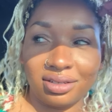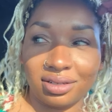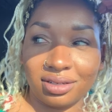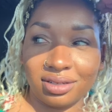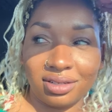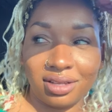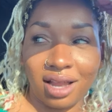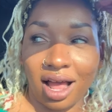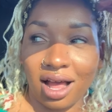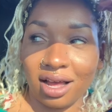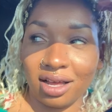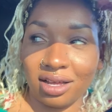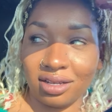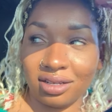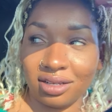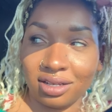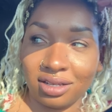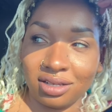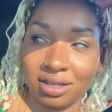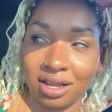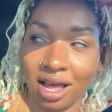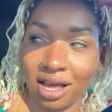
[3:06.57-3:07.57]
not
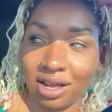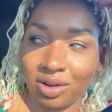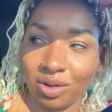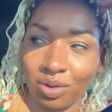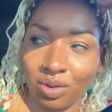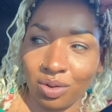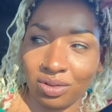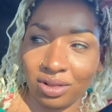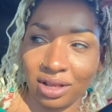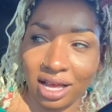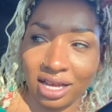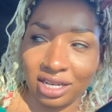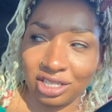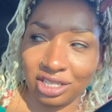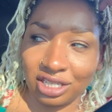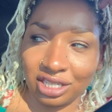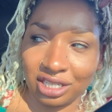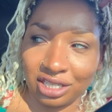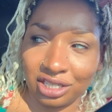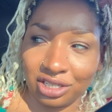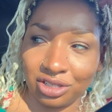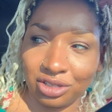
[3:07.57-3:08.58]
a whole lot she
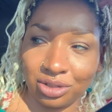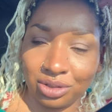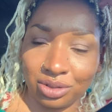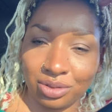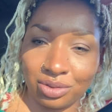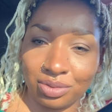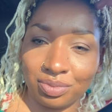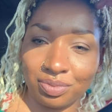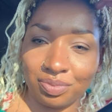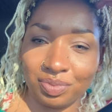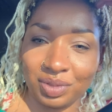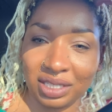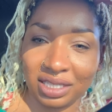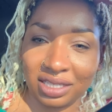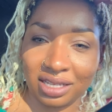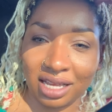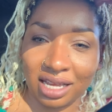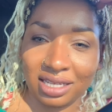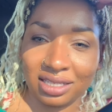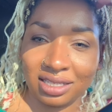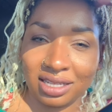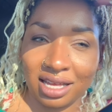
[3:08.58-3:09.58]
can do
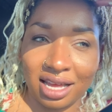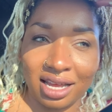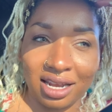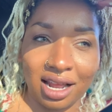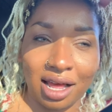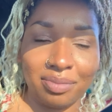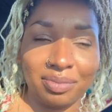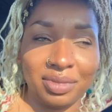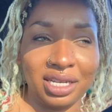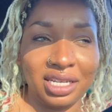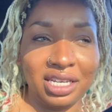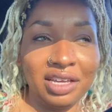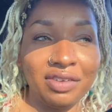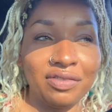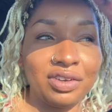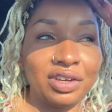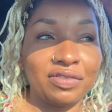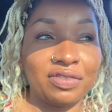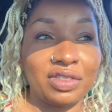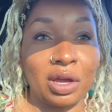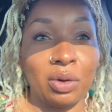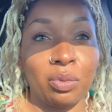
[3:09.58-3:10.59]
besides that. I mean, even
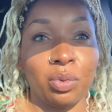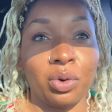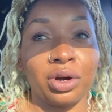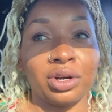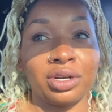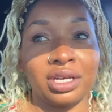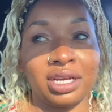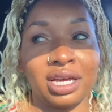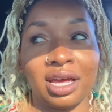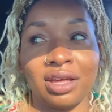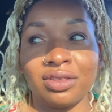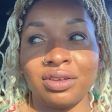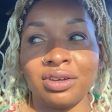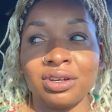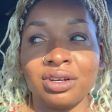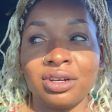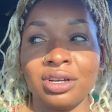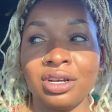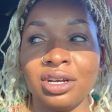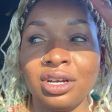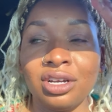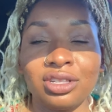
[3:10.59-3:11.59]
if they were together,
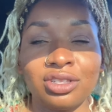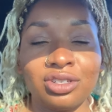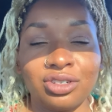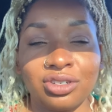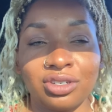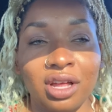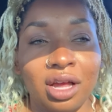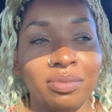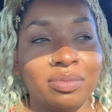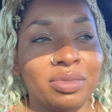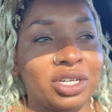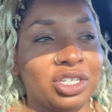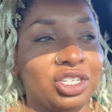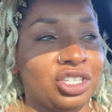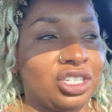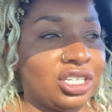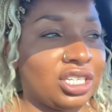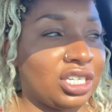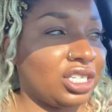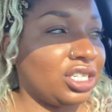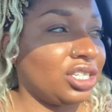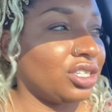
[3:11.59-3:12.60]
there's not much
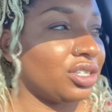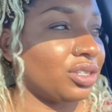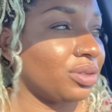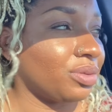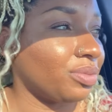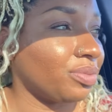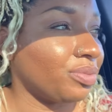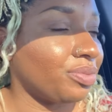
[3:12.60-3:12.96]
she can do.